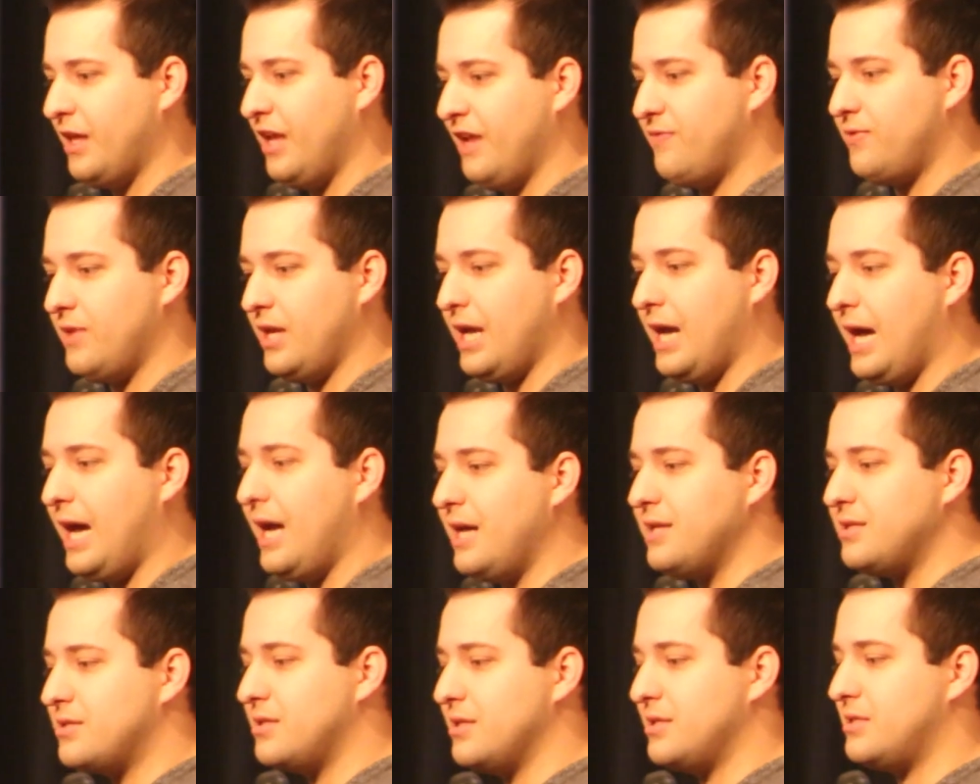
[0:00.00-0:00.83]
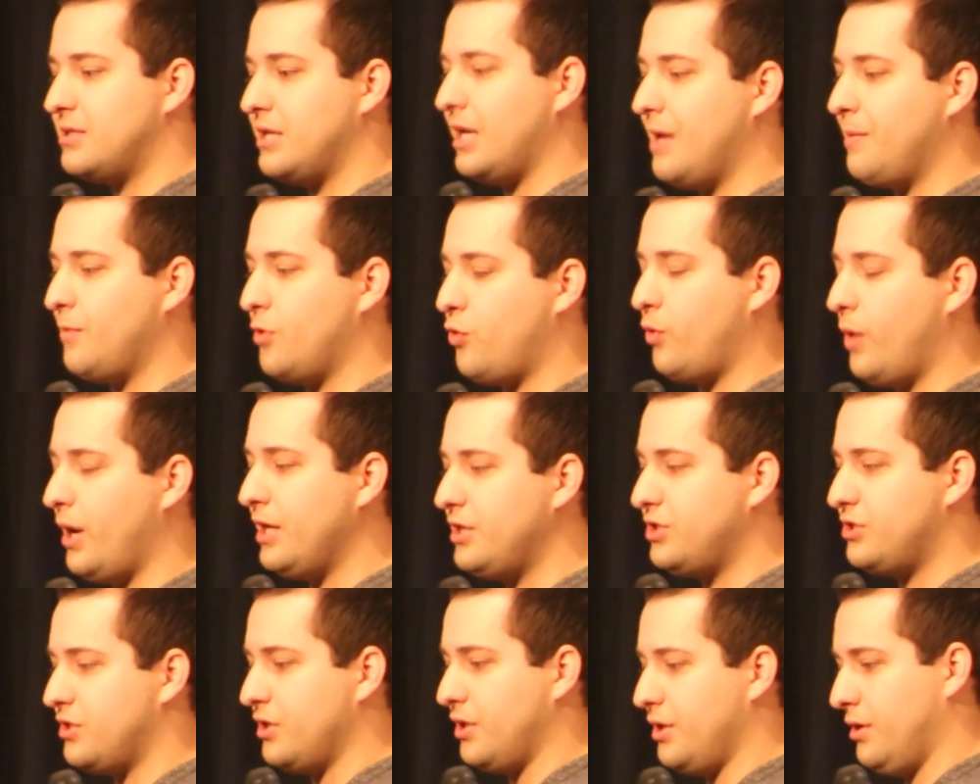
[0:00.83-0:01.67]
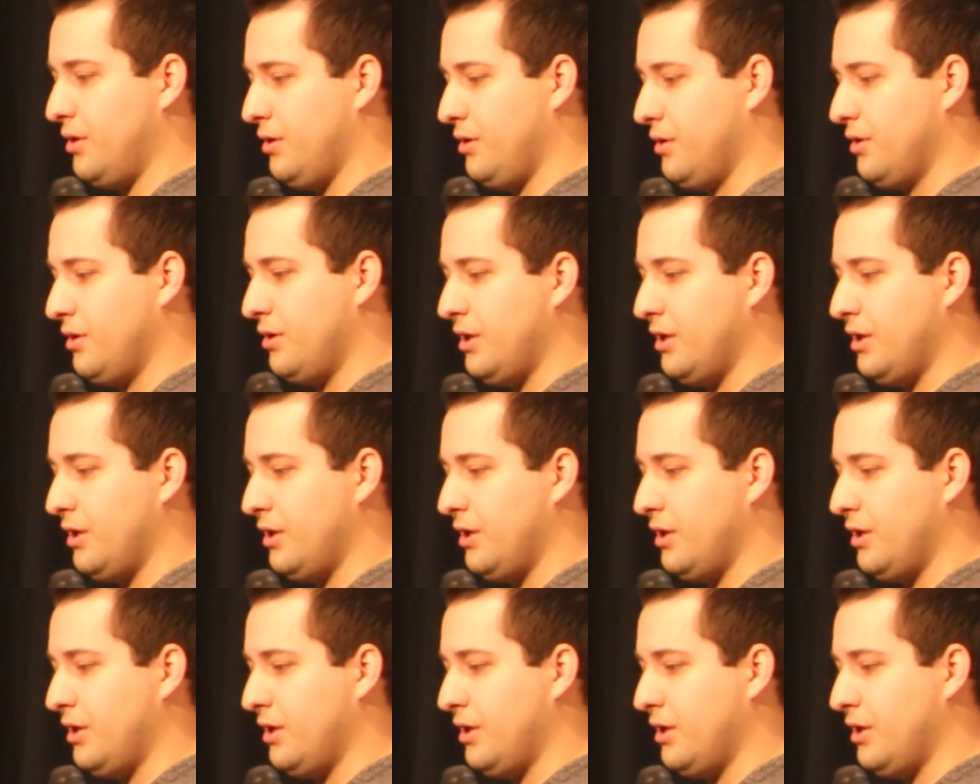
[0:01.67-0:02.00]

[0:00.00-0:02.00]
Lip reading: if they ask the same question,